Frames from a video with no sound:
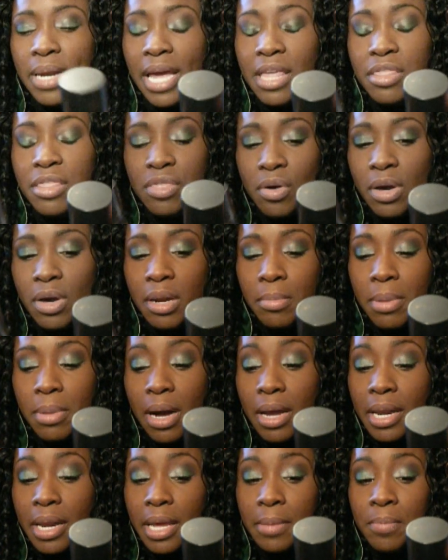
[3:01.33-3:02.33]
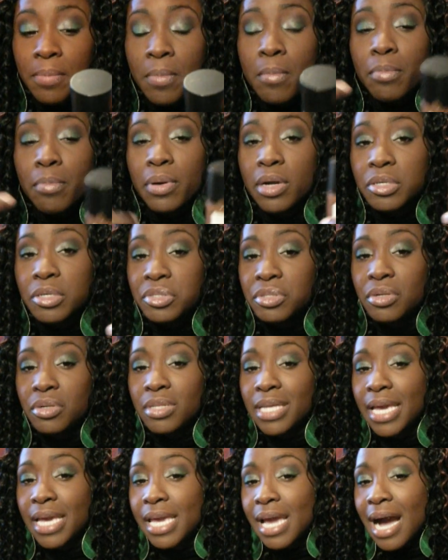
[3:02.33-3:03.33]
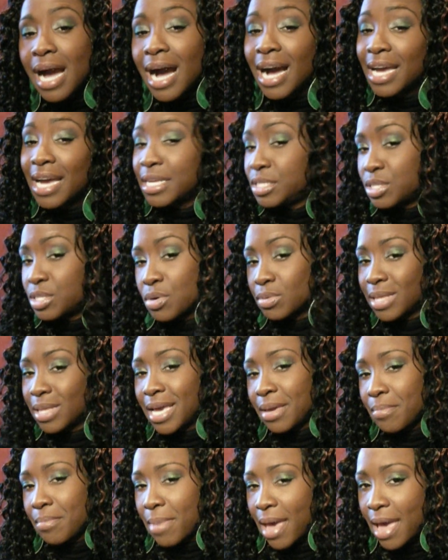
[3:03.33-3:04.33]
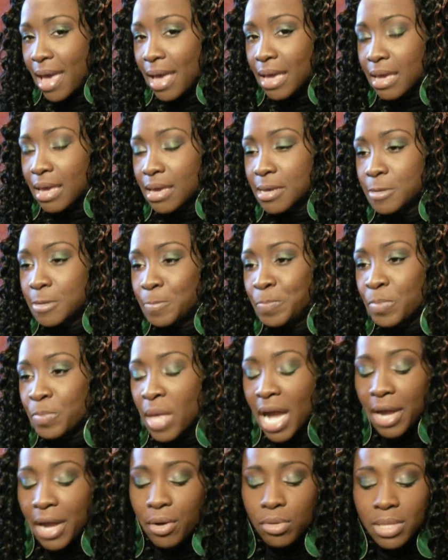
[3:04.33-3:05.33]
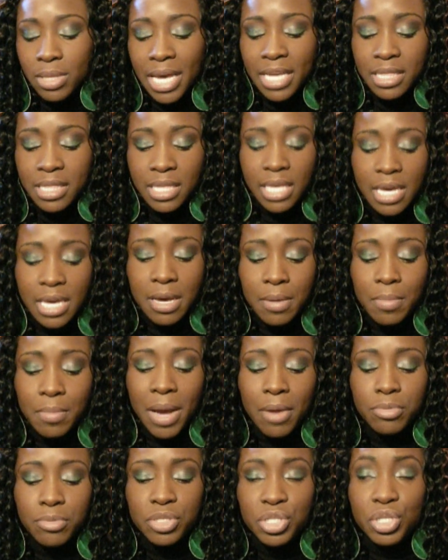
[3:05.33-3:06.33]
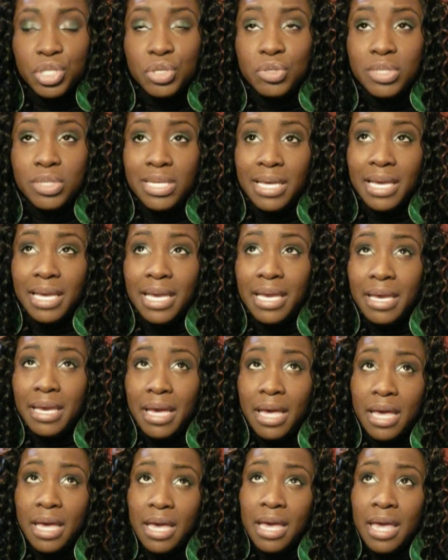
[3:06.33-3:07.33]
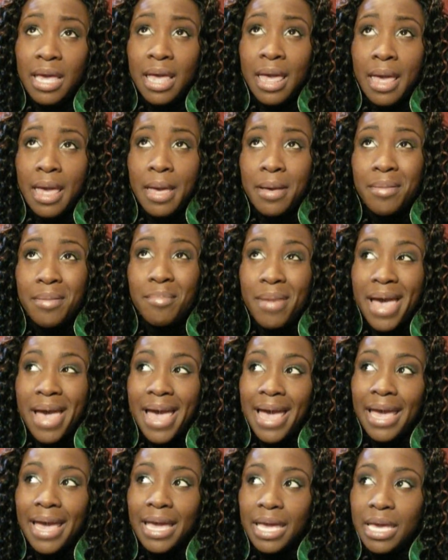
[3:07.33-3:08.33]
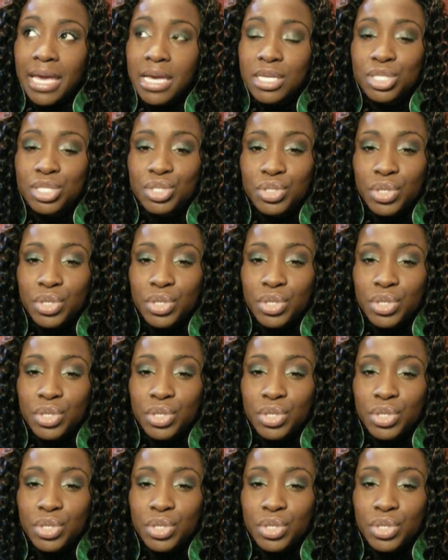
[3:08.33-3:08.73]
So when I thought about it, personally, I don't like MAC. I don't like the, I was using MAC